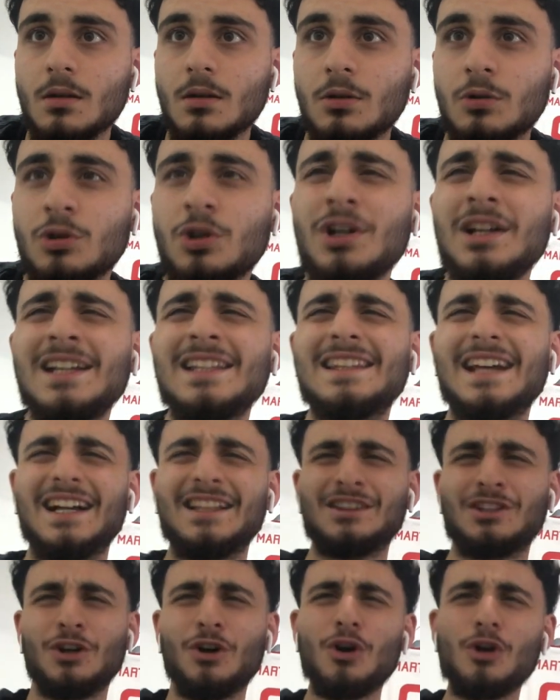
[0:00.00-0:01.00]
Look at
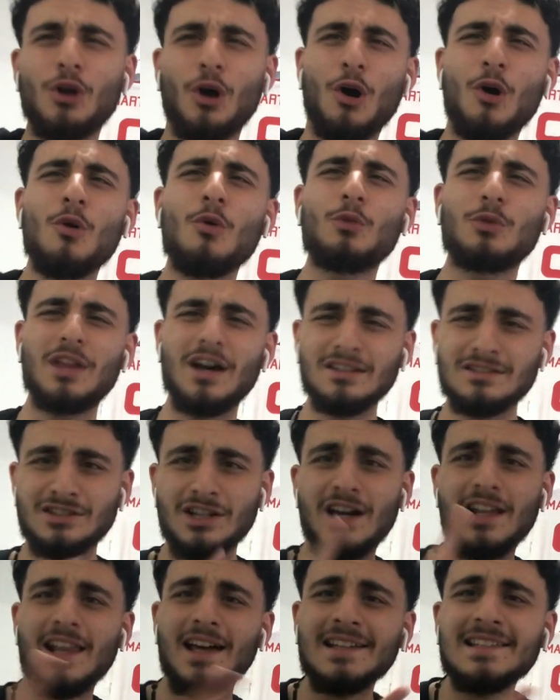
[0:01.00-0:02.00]
that turn. I like
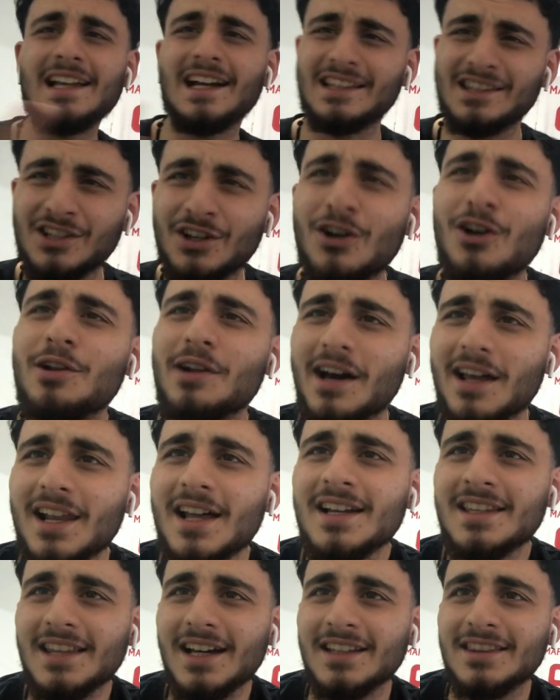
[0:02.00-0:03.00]

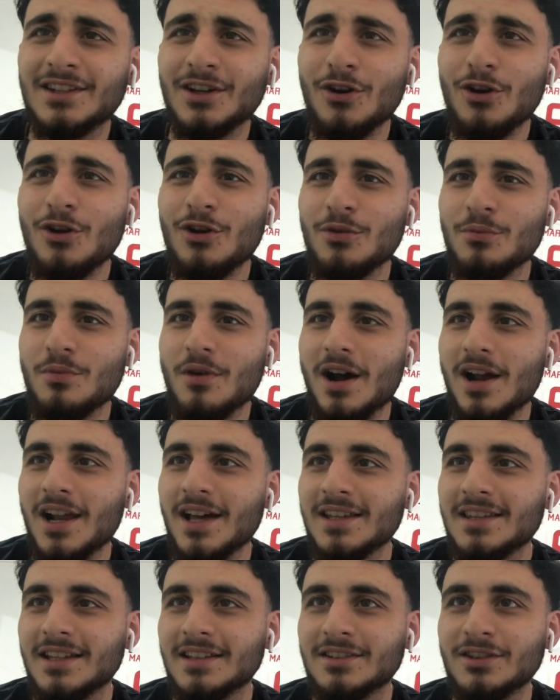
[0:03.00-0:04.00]
that turn, bro.
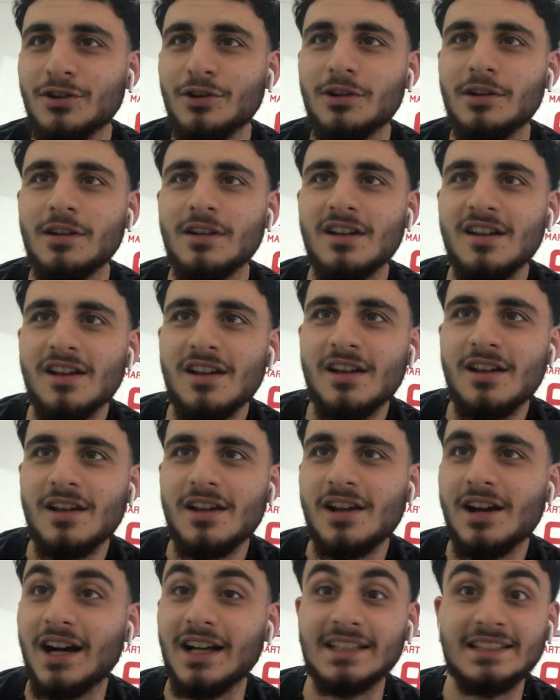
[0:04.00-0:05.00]
I
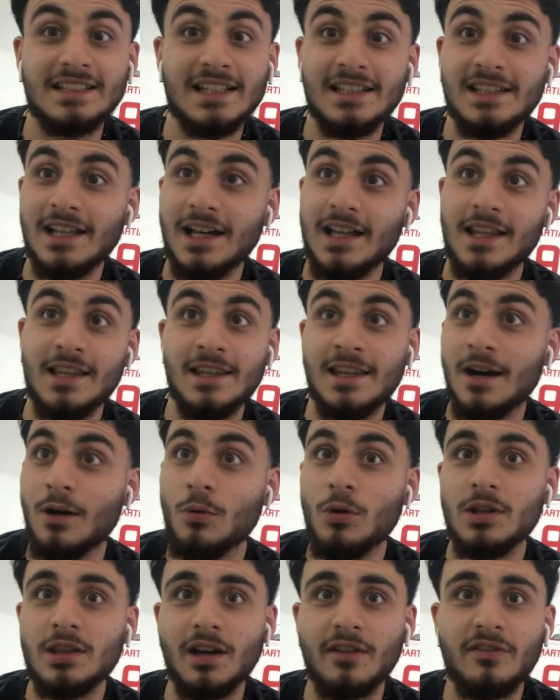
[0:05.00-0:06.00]
said that
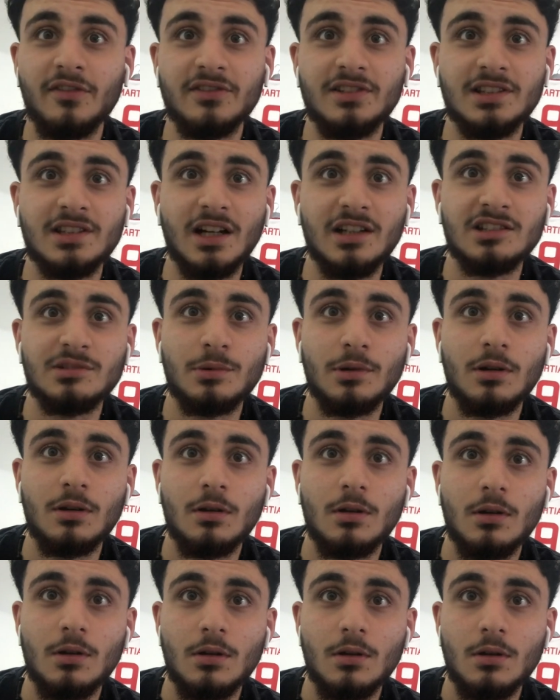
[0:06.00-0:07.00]
word like 50 times, bro.
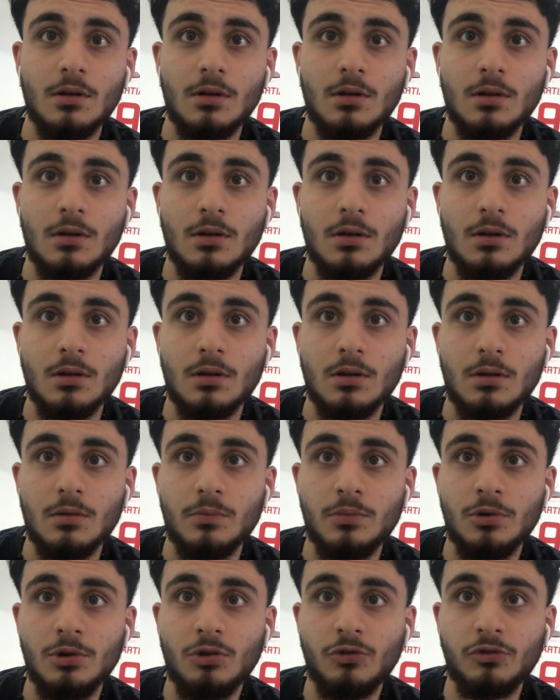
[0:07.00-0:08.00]

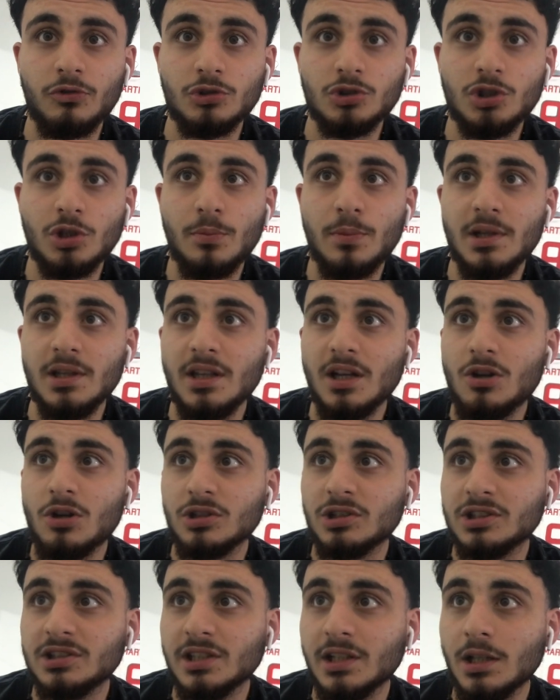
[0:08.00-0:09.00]
Beautiful dribbling. They
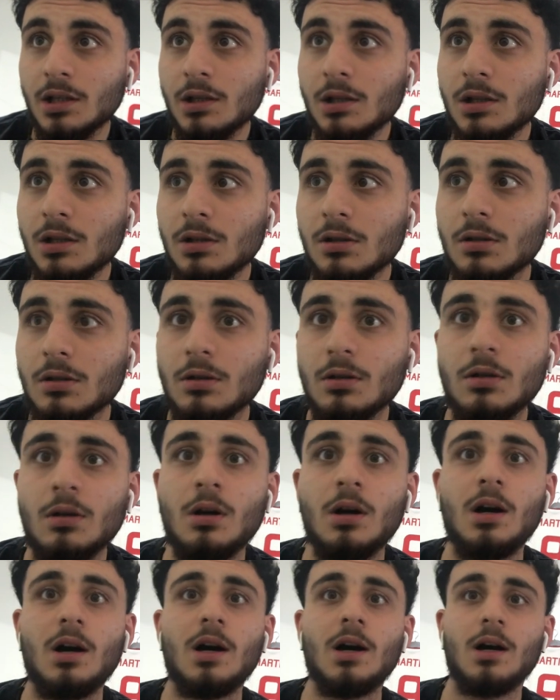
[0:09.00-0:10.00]
crosses it in.
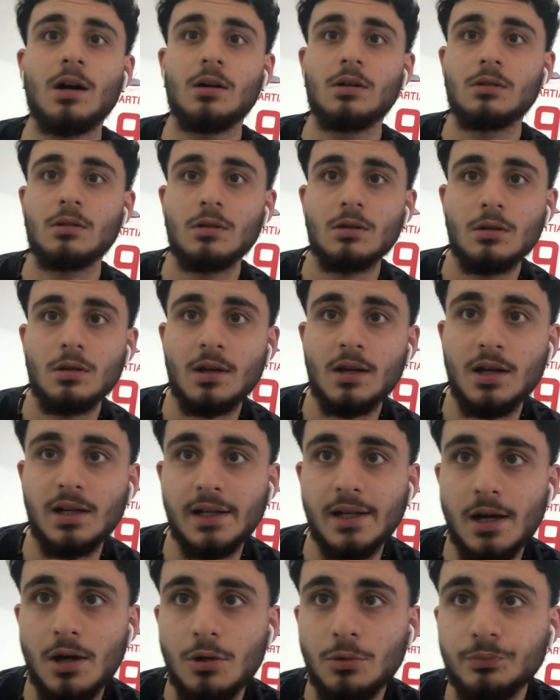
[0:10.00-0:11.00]

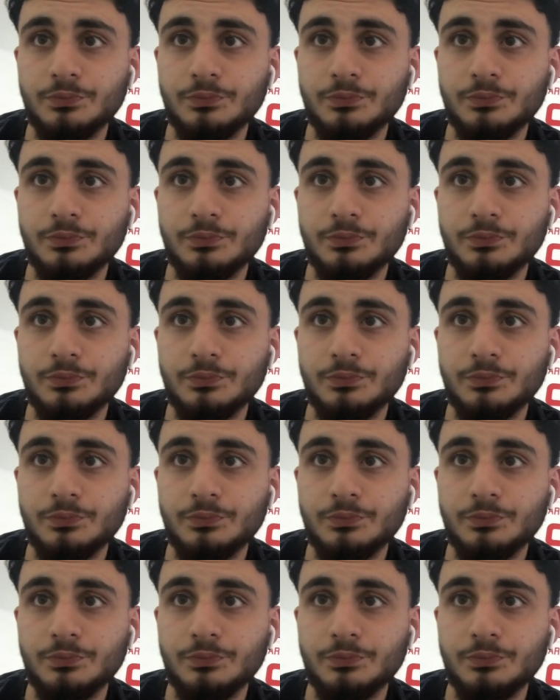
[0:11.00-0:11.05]
Cut out.